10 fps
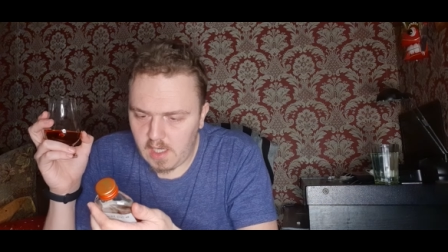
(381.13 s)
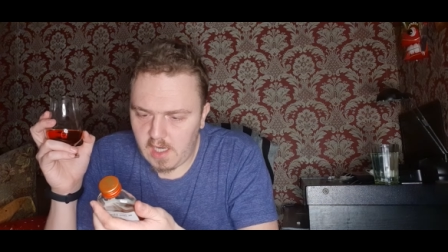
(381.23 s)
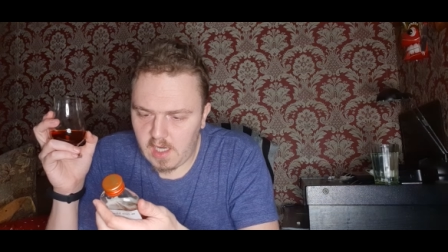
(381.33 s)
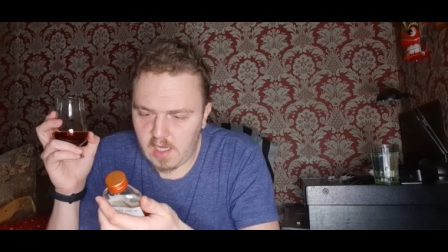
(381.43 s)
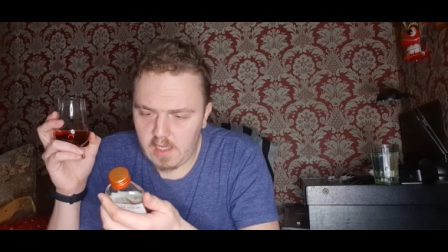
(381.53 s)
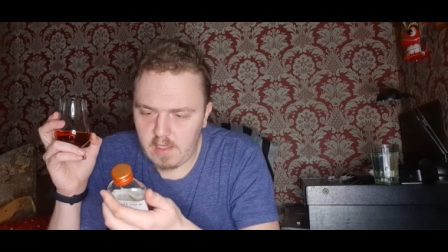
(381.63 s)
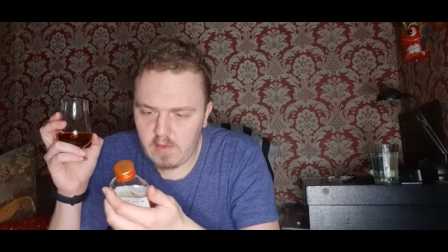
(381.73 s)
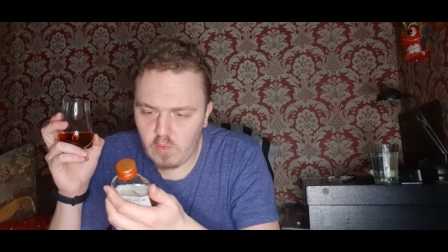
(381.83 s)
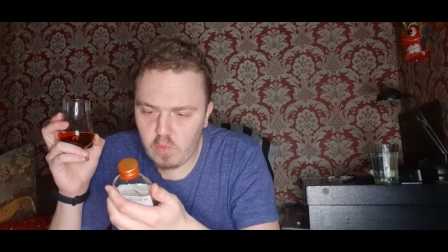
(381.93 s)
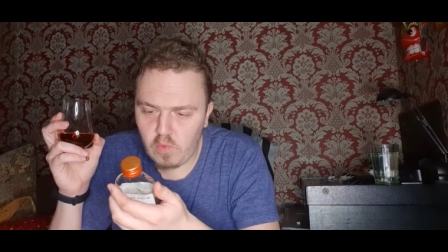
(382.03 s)
I
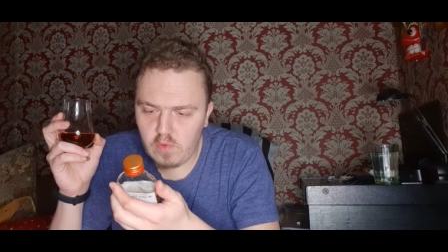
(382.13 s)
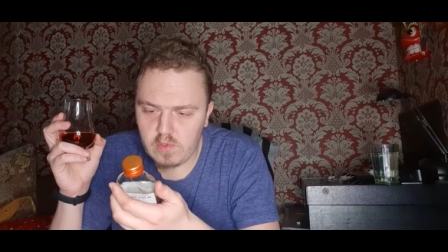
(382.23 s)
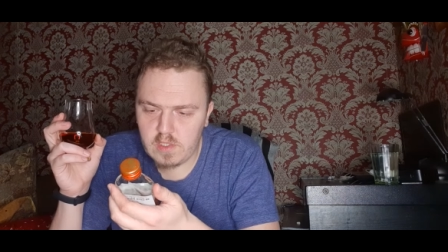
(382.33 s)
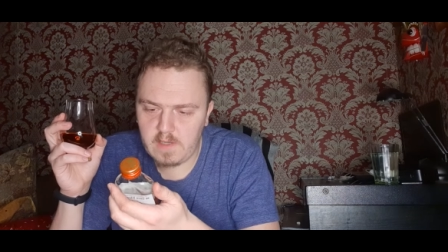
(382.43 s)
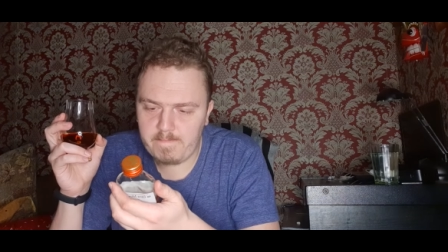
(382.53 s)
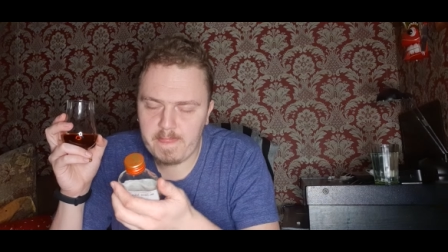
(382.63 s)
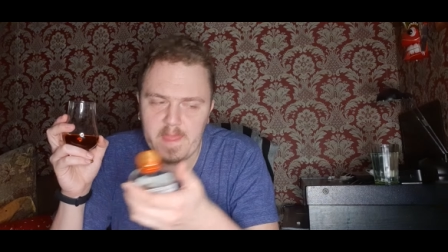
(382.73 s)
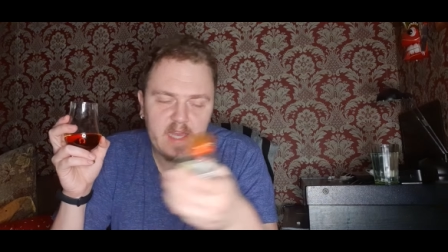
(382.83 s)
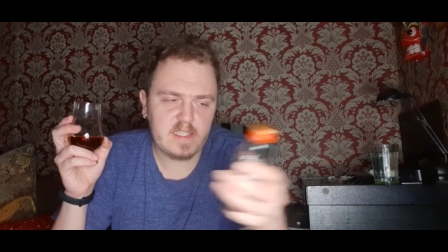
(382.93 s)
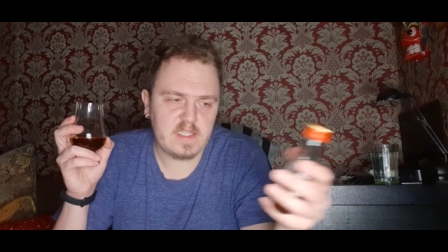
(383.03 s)
would
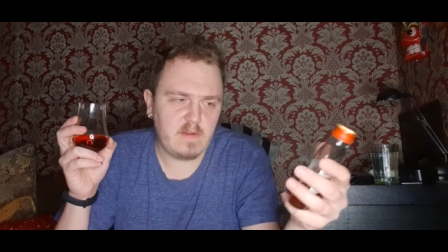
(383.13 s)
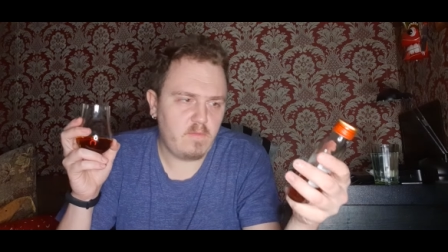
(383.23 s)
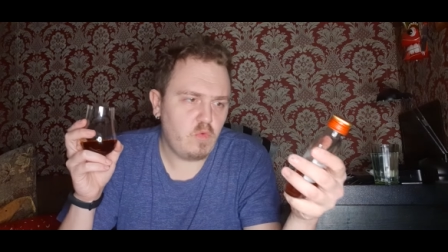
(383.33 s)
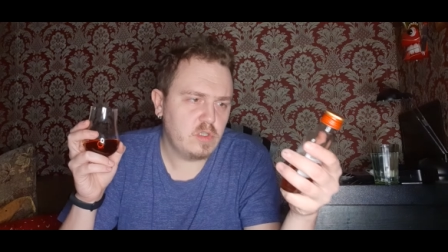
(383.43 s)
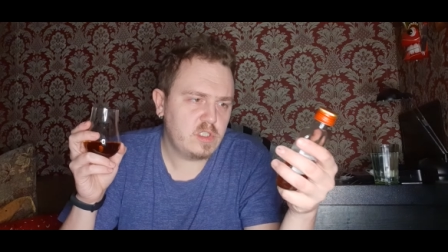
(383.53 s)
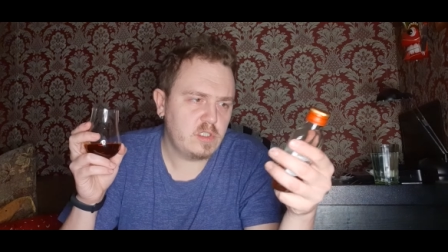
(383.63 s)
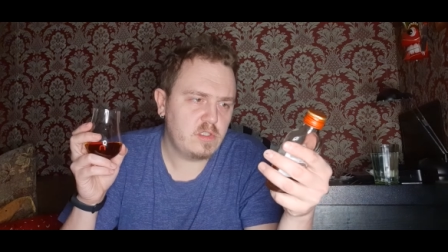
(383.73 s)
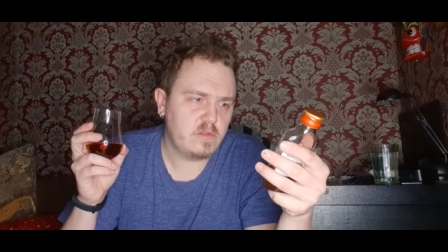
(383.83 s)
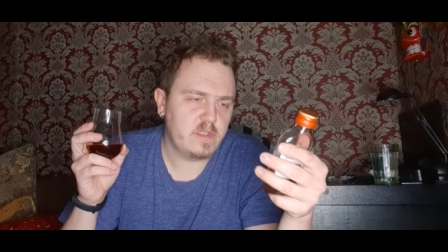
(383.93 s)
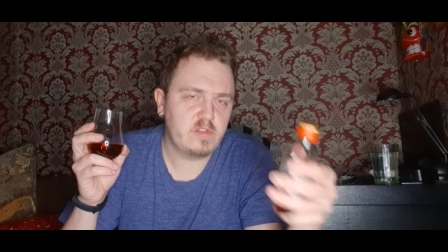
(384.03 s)
add some water
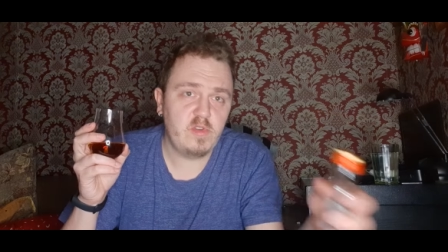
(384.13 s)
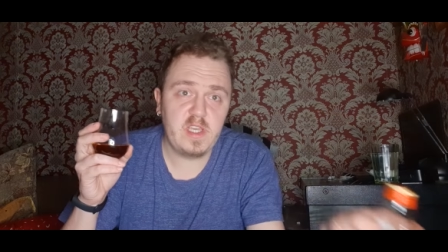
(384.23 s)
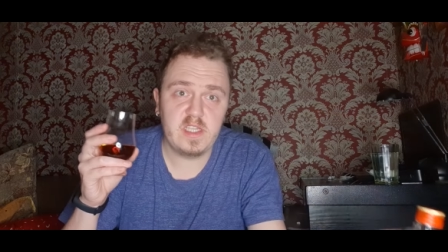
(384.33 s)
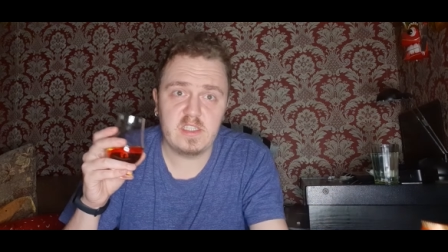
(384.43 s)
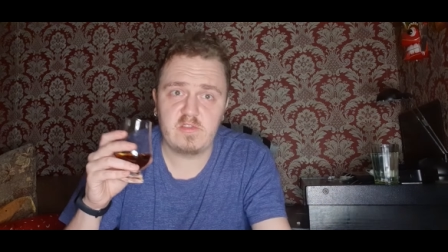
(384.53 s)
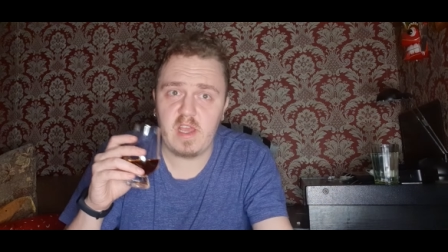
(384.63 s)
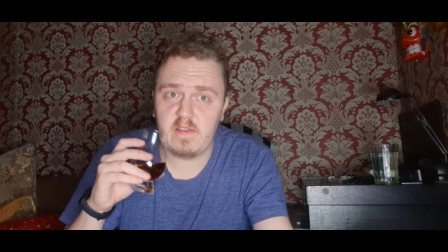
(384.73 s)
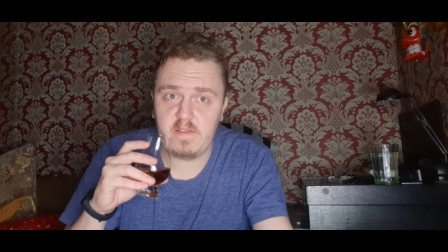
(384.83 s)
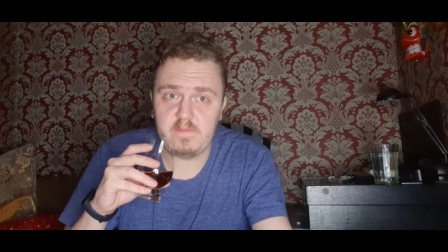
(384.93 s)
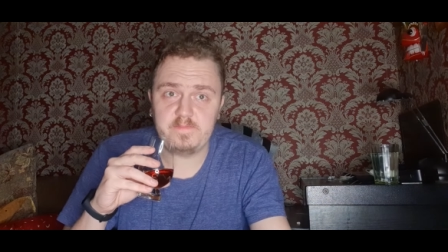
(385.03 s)
to the drinking strength.